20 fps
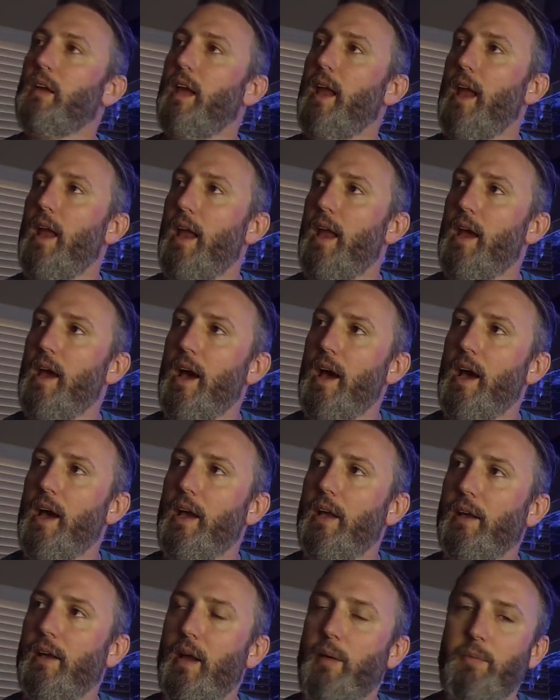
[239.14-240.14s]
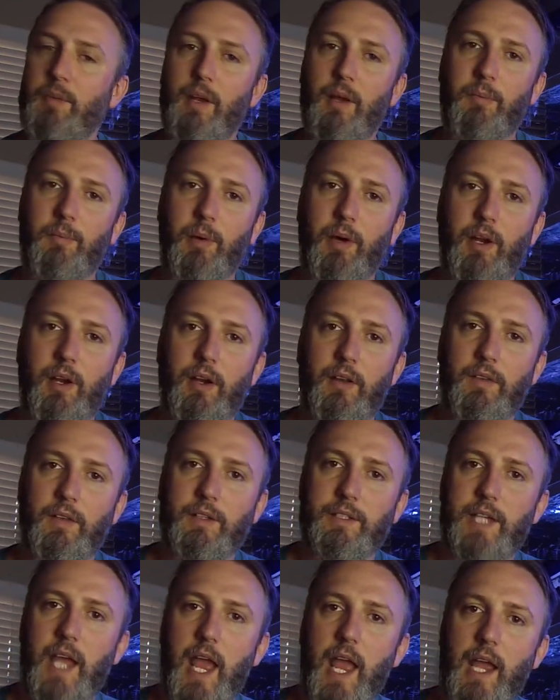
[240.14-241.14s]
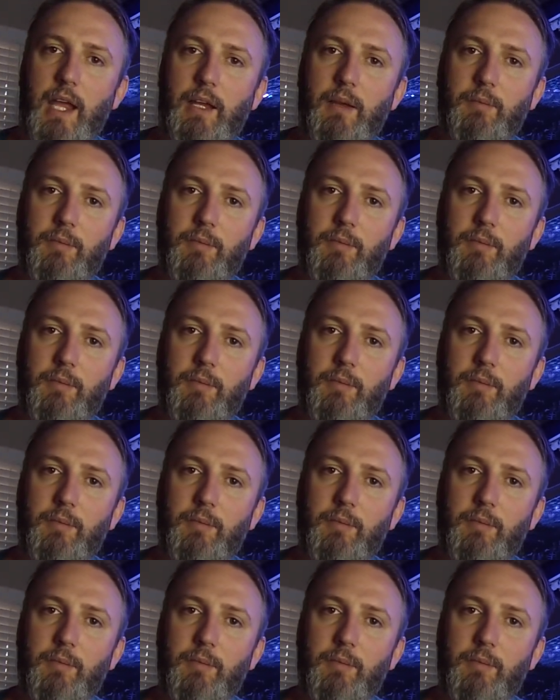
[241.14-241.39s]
and I'm going to put it in the tank.